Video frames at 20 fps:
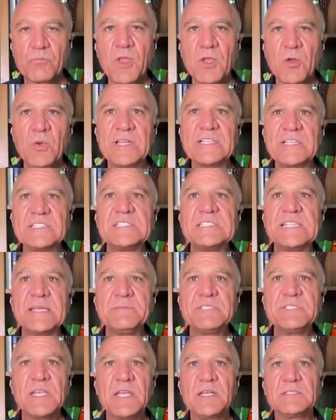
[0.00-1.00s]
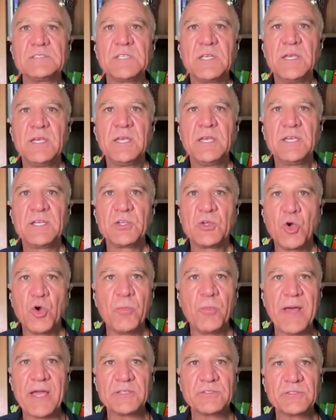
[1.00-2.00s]
Well, stem cells go
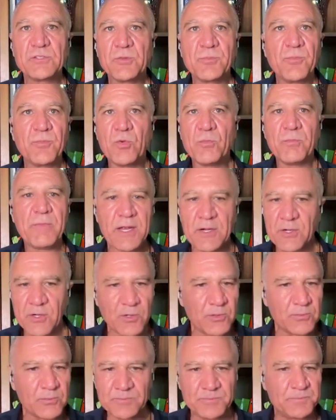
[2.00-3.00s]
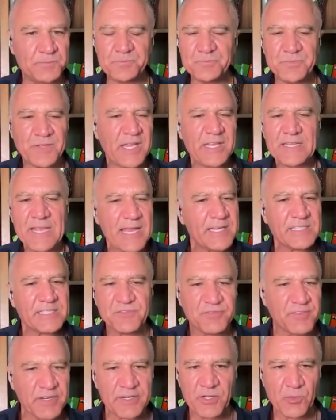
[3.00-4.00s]
back to the bone marrow, and that is
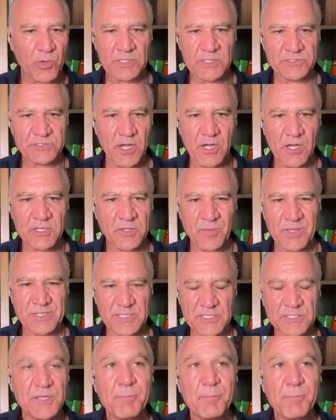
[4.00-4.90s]
very well documented.